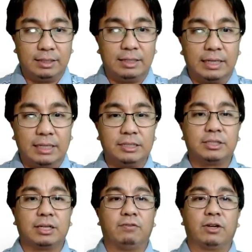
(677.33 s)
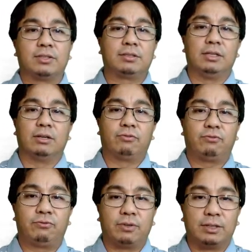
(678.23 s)
initial velocity
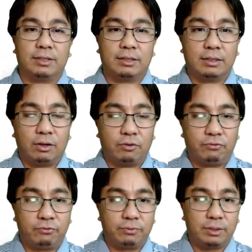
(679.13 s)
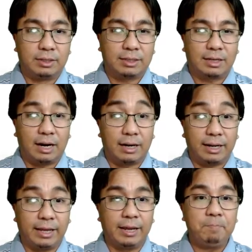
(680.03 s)
of car
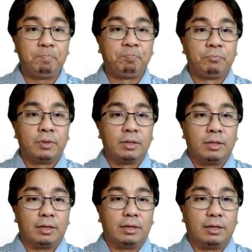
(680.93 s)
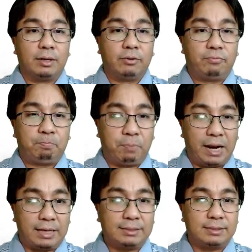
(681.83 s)
A,
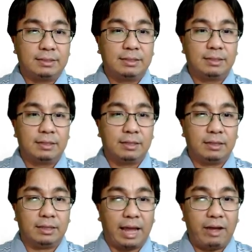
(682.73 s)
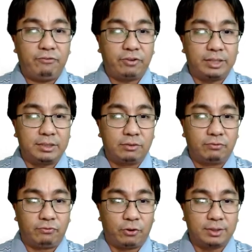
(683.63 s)
plus the average
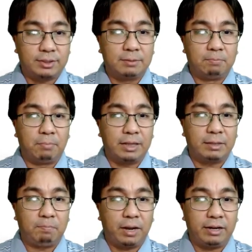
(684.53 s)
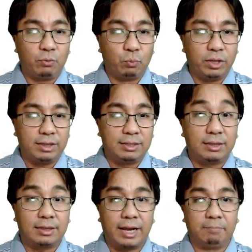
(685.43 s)
force multiplied with the
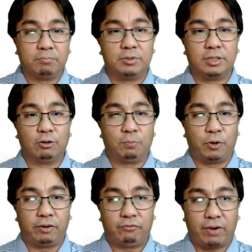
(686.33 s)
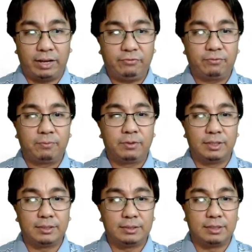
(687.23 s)
time 0.5,
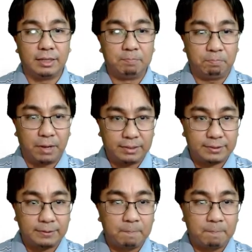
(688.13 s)
this is the impulse,